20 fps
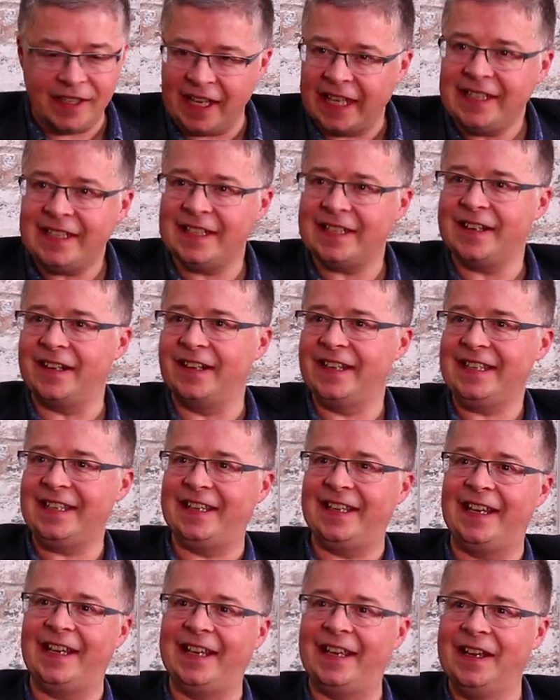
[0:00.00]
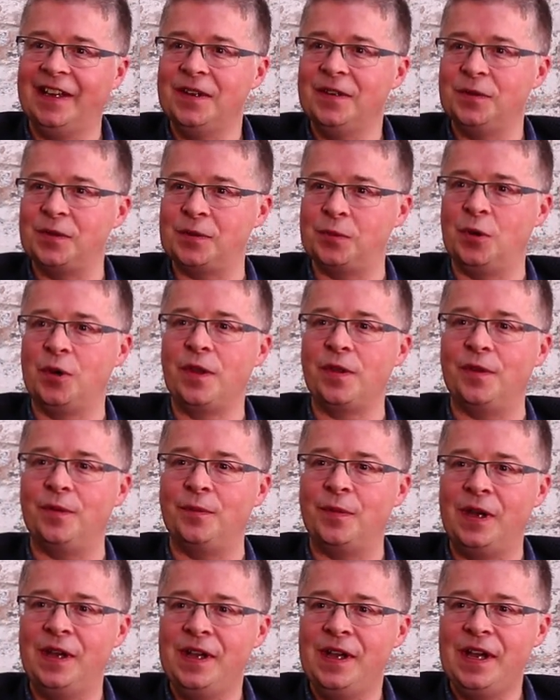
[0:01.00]
Yeah, naked hiking was one of
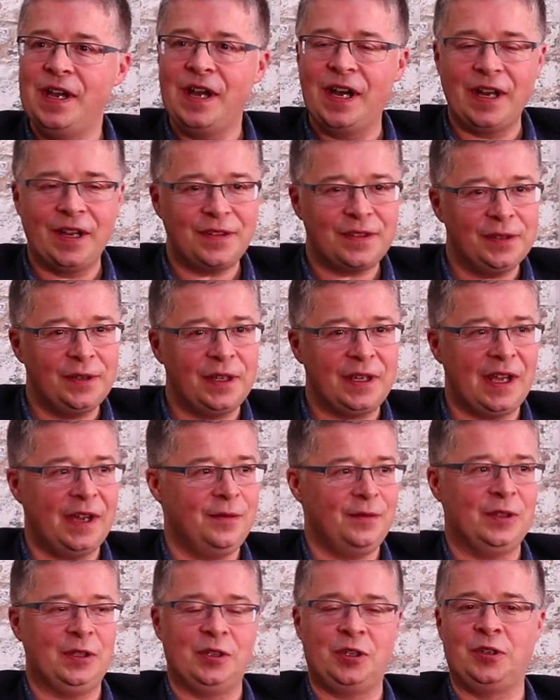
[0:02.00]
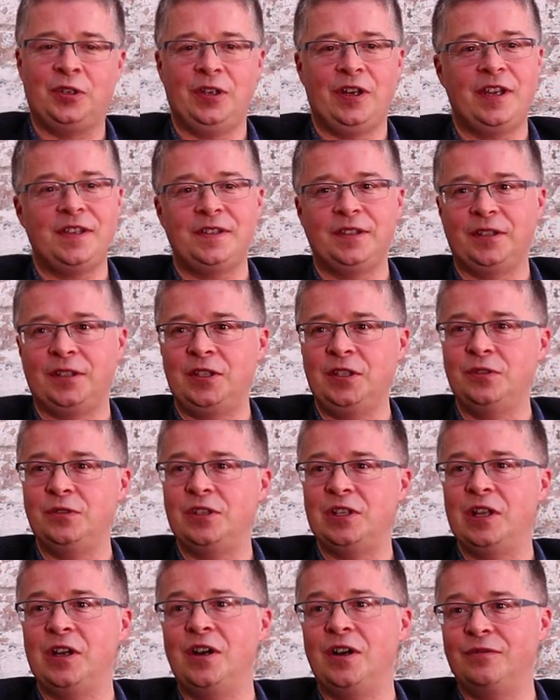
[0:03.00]
them. And I thought it created a
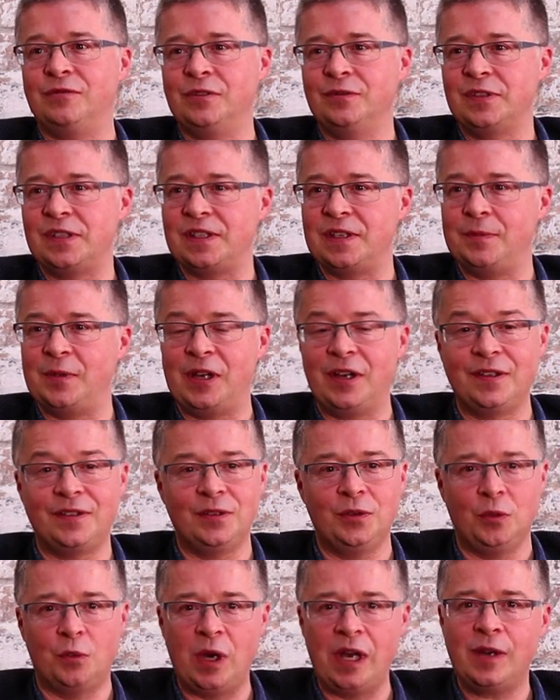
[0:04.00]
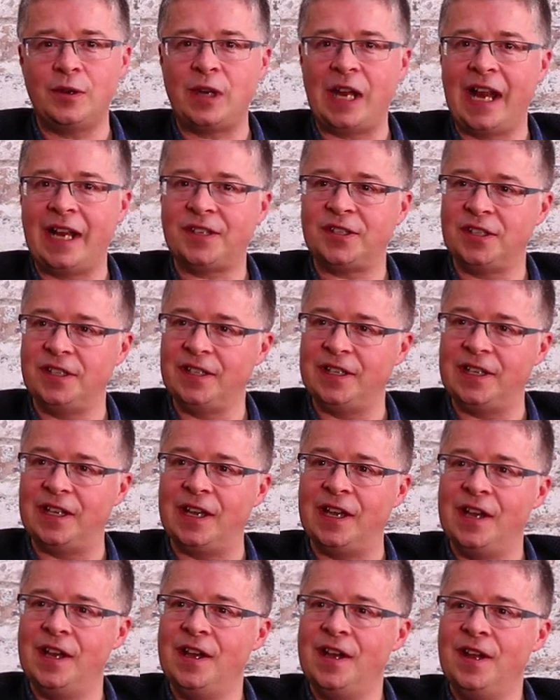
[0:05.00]
huge laugh, obviously, but I thought, wow, actually,